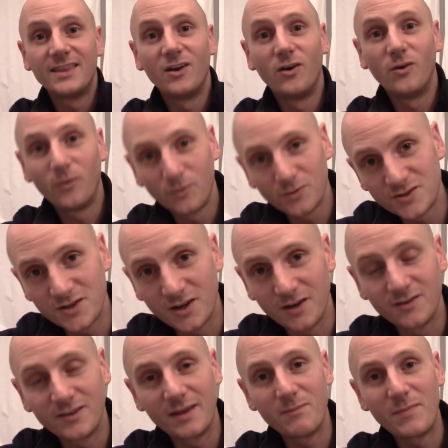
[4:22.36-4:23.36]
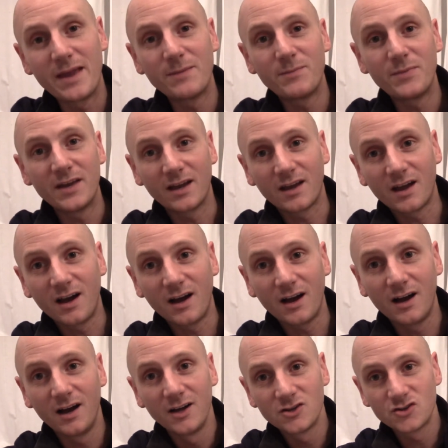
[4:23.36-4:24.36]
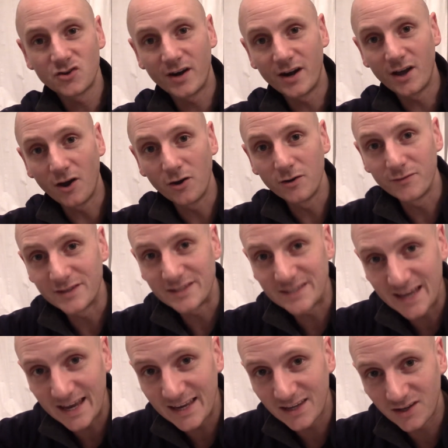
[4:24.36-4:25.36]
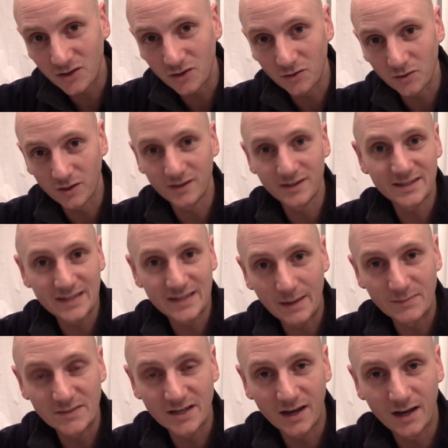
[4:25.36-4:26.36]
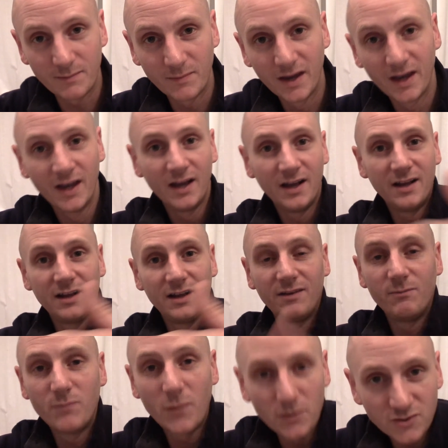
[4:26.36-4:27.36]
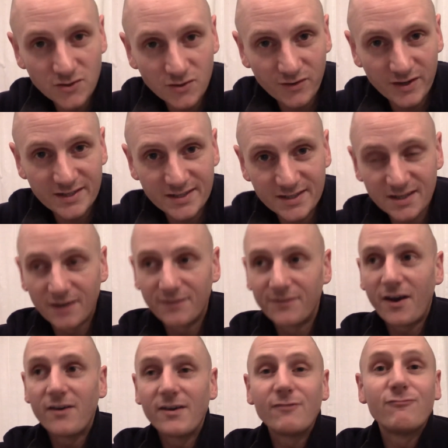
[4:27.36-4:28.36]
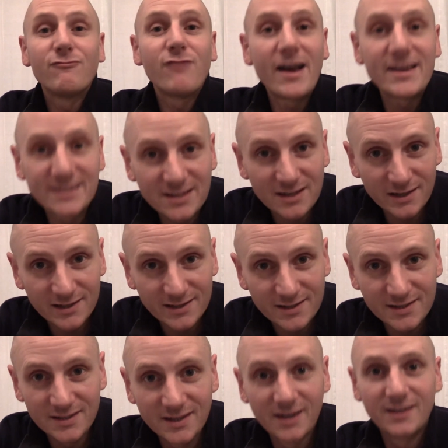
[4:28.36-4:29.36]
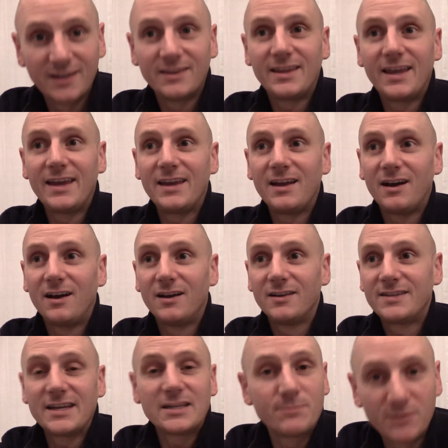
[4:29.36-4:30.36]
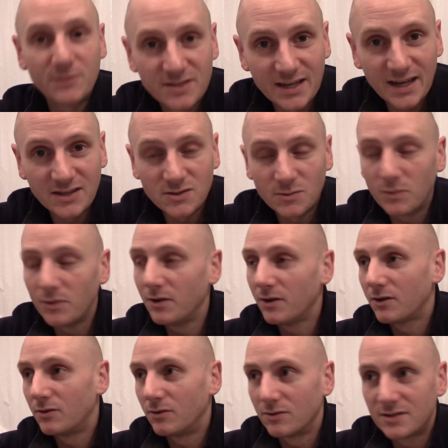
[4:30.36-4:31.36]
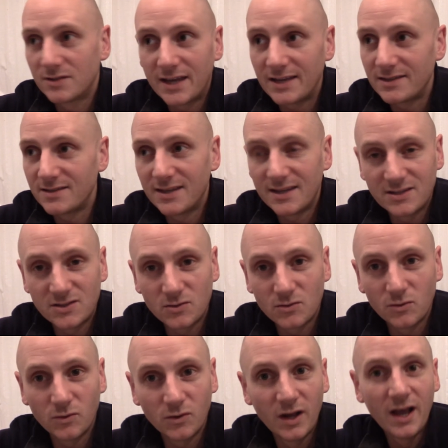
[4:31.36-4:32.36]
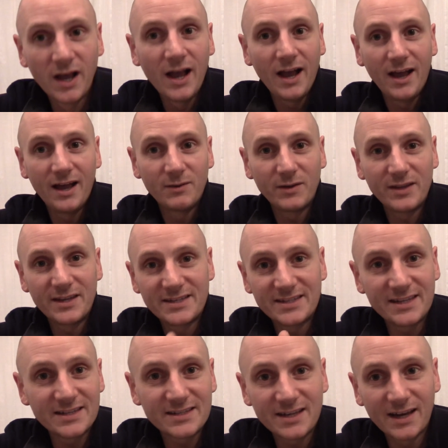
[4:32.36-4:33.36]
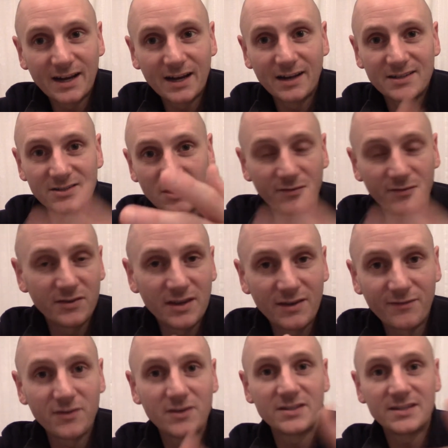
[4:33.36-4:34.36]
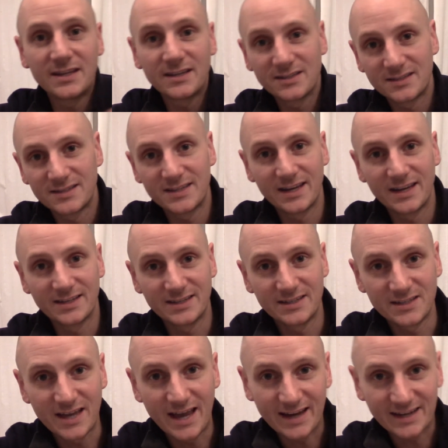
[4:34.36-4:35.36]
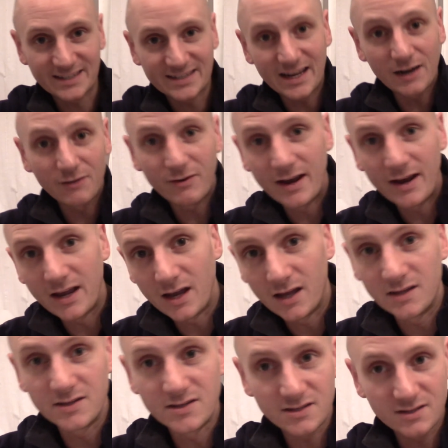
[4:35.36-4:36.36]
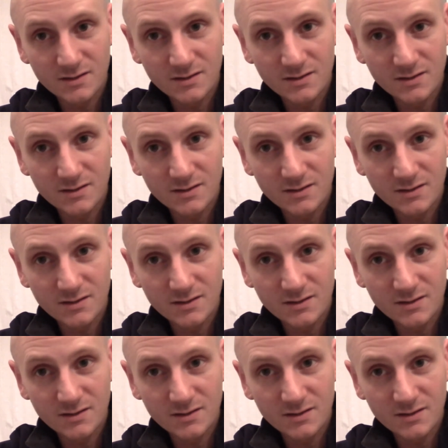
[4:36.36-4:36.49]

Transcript: Also, there may be a car trying to overtake you at the same time. Motorists are very restless. They are desperate to get to work or to get to their school, and when they see a cyclist, often their first instinct is to accelerate and